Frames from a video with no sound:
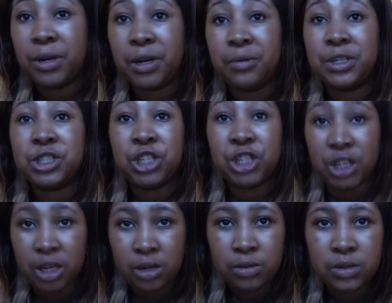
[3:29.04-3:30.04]
bluish
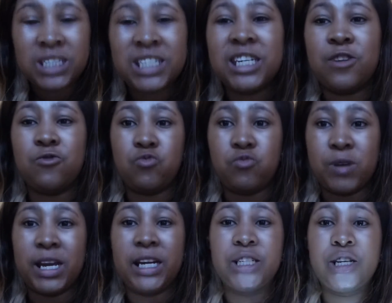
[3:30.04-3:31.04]
hue, so you
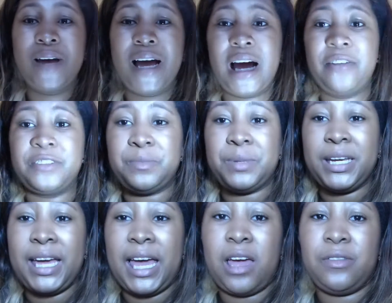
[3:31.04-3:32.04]
really do have to be
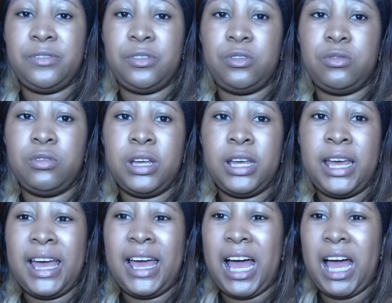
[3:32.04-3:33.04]
careful
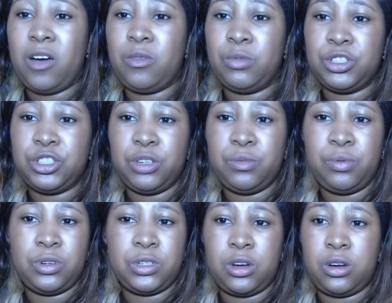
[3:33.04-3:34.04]
how much you
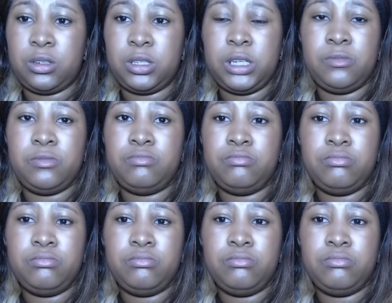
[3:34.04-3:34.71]
put on. You